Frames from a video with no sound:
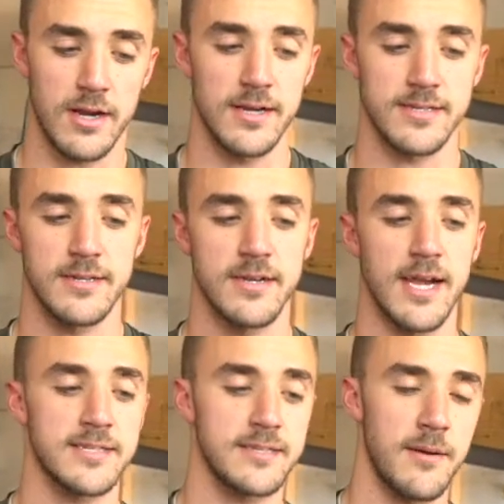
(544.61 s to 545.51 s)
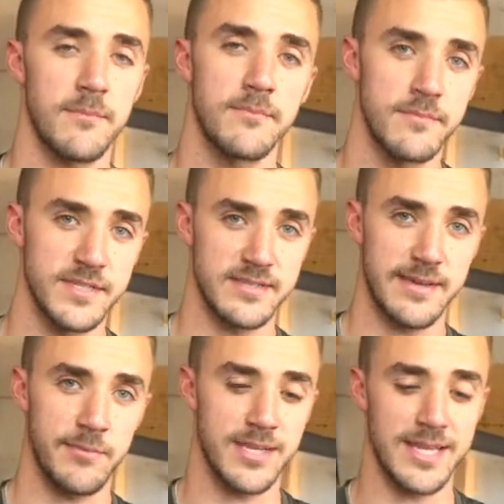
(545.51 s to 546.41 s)
guys, next step is
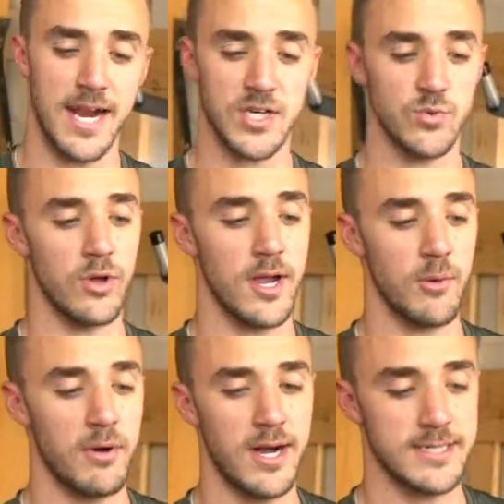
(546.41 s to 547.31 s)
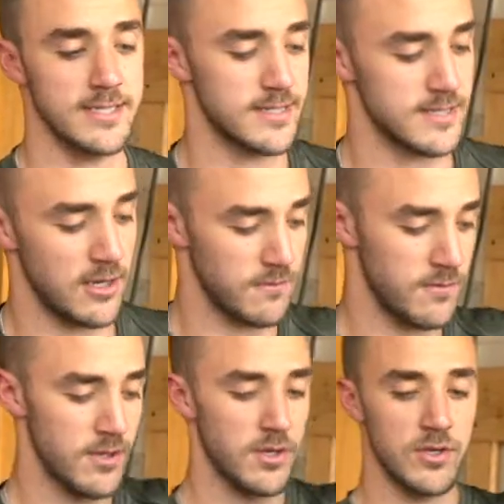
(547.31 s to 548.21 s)
assembling the actual air box
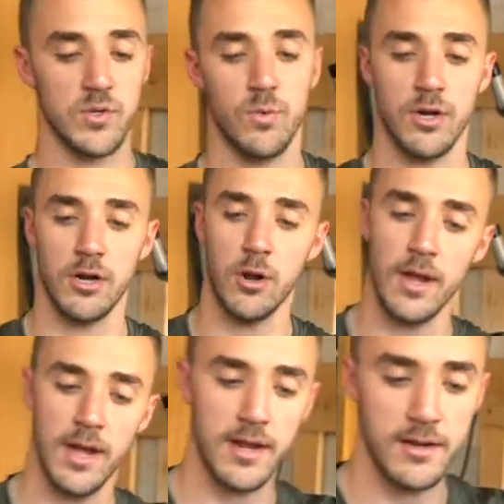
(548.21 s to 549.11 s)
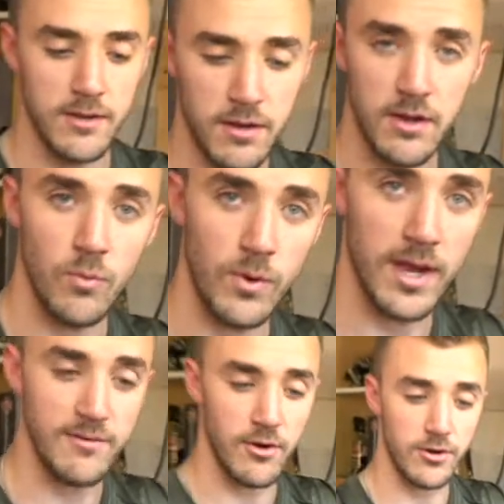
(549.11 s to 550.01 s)
itself. So we're gonna go ahead, we
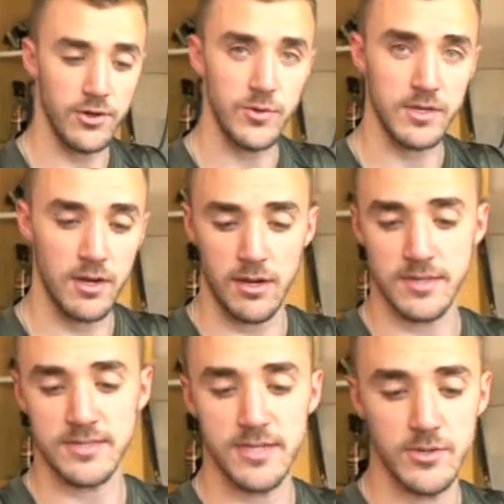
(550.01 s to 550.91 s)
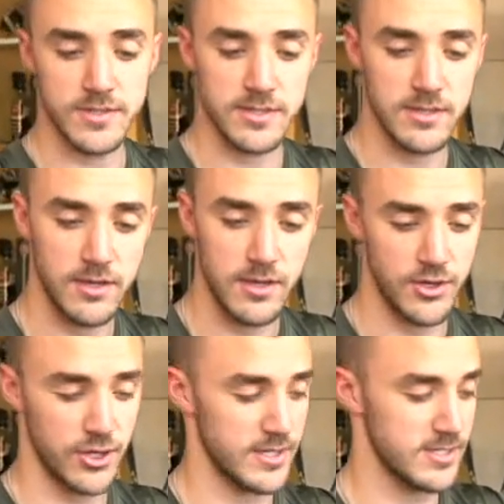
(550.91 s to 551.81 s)
have our new seals,
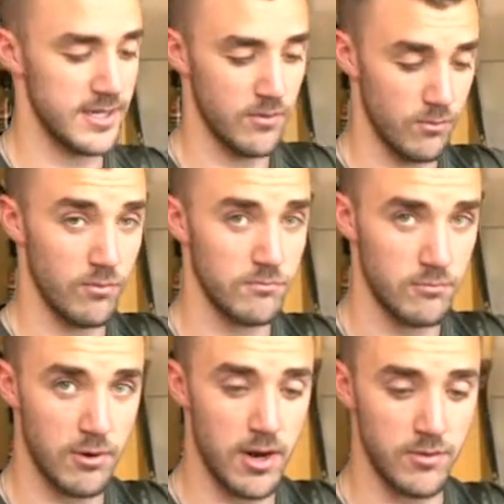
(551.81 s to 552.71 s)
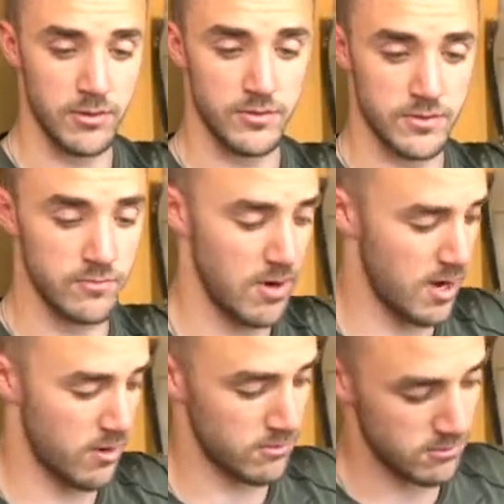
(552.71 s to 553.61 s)
and you're gonna see round goes to
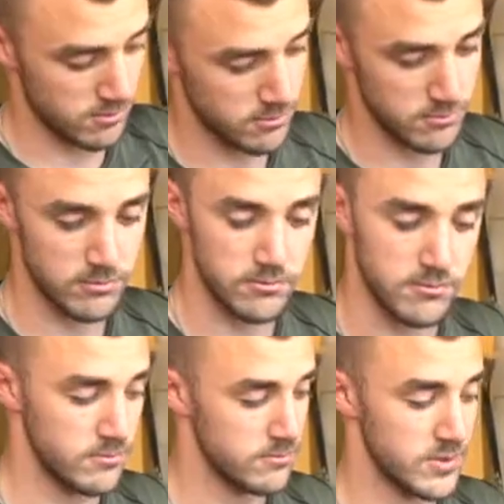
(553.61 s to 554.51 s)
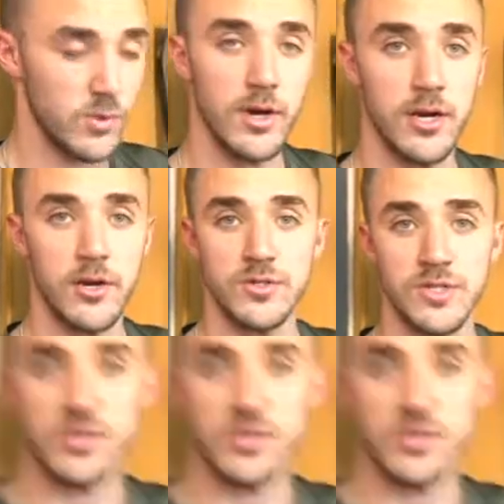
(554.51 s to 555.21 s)
round, square goes to